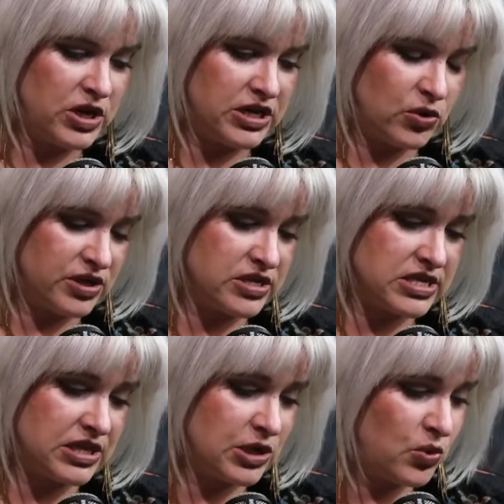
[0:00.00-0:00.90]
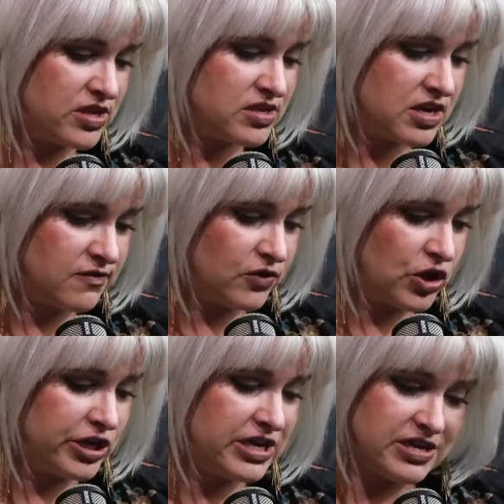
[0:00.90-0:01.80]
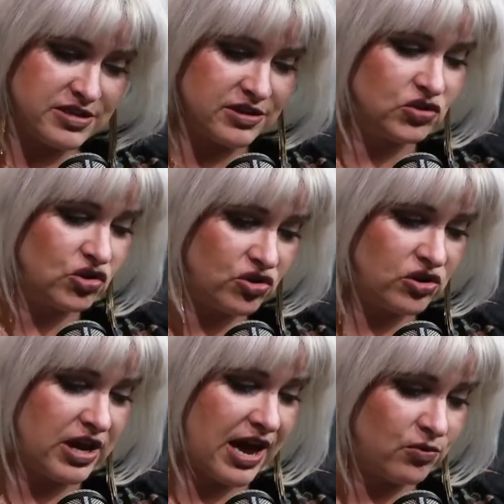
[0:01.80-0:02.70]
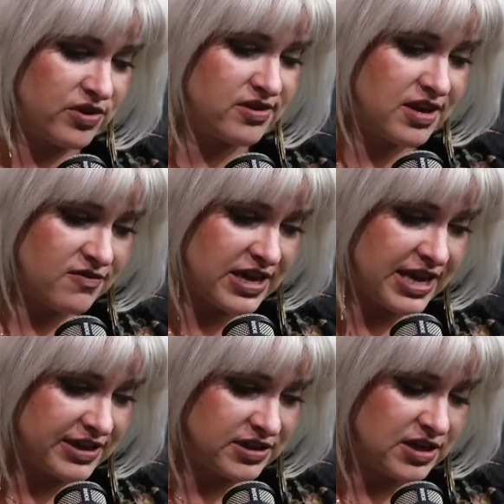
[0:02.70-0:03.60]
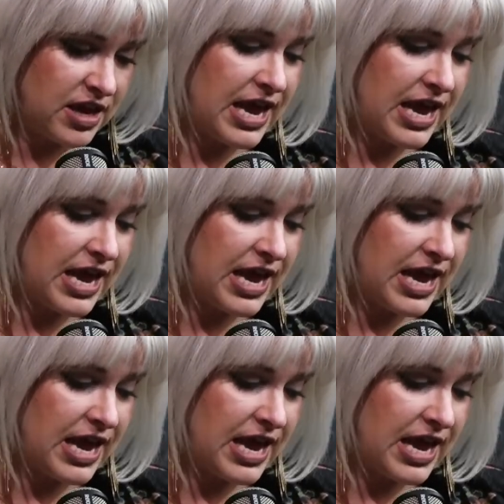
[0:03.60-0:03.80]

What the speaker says: notice that the receiver isn't good at receiving it.